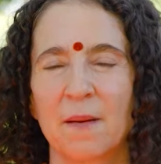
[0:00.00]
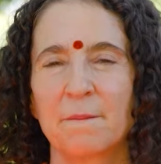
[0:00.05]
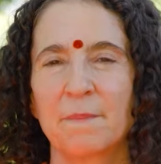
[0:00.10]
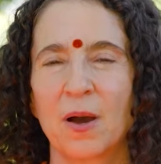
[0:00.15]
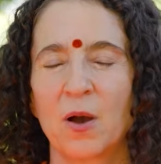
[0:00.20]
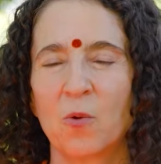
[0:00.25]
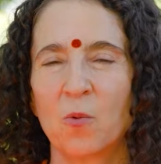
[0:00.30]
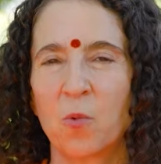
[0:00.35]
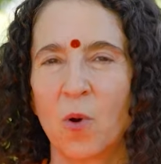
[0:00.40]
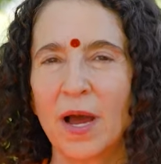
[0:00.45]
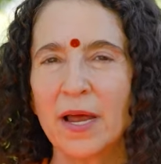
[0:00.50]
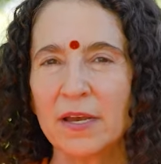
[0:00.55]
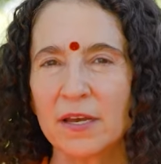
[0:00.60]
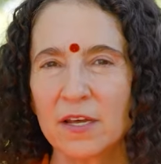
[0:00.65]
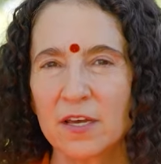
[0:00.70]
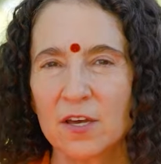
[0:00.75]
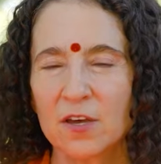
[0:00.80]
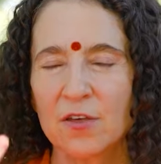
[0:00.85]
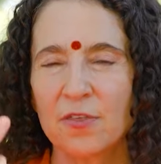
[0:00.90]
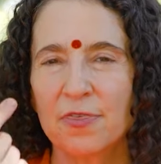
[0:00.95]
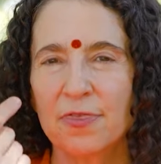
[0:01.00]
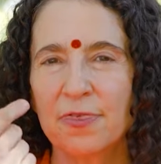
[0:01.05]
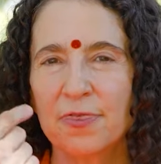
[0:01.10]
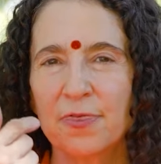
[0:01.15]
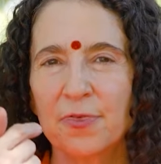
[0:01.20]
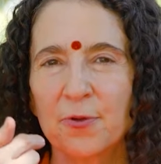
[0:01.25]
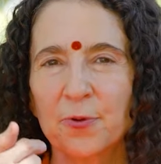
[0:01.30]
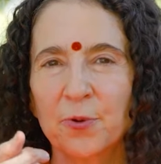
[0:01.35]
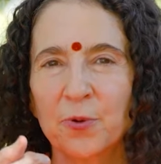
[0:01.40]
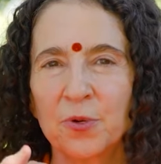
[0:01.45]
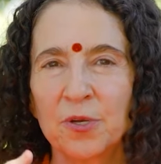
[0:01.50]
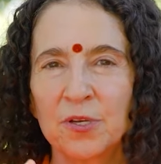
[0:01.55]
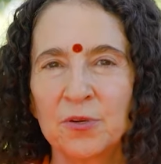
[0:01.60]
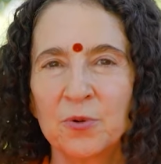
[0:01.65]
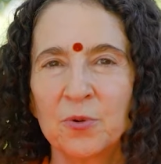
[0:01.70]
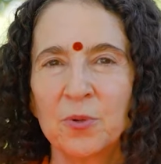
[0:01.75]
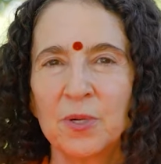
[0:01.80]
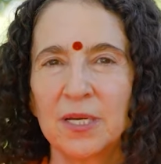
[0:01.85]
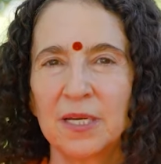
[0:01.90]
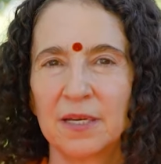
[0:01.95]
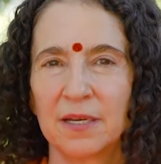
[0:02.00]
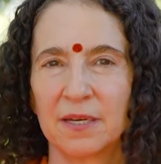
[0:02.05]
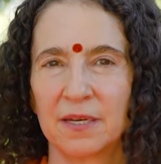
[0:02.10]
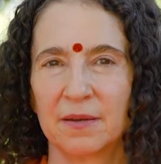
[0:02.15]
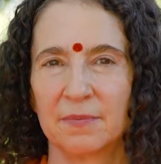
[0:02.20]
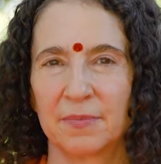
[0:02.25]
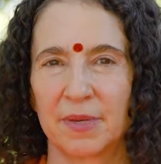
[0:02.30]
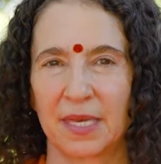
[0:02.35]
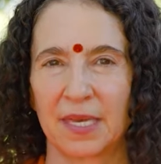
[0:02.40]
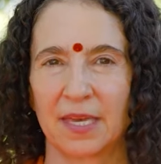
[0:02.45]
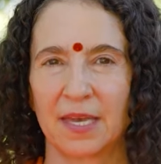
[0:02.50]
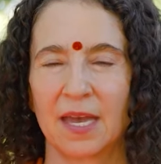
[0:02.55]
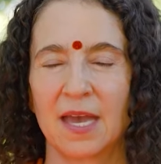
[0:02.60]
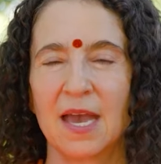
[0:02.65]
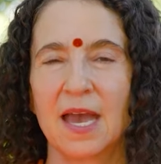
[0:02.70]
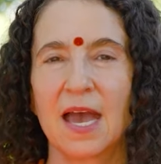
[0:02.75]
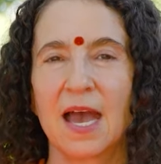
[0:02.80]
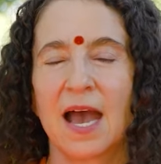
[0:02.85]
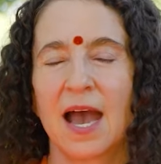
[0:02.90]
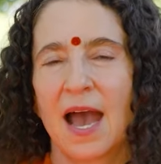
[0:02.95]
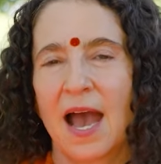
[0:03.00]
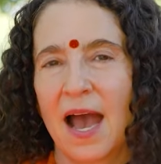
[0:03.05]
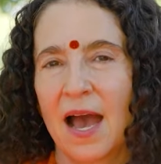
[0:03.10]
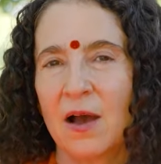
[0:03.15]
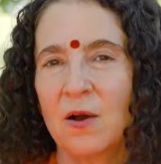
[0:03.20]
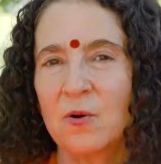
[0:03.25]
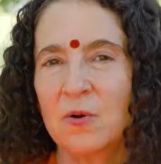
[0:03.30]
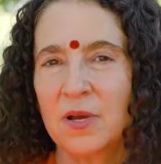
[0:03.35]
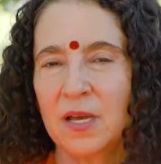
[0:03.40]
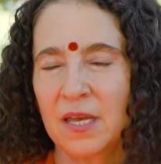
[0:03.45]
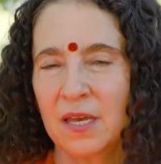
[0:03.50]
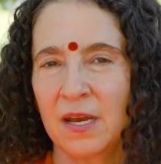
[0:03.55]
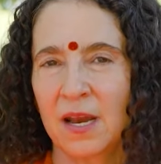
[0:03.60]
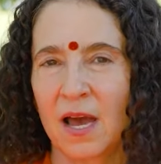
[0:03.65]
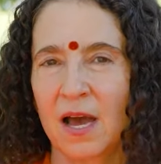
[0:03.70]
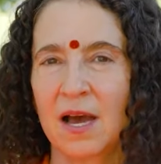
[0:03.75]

but what through me. How can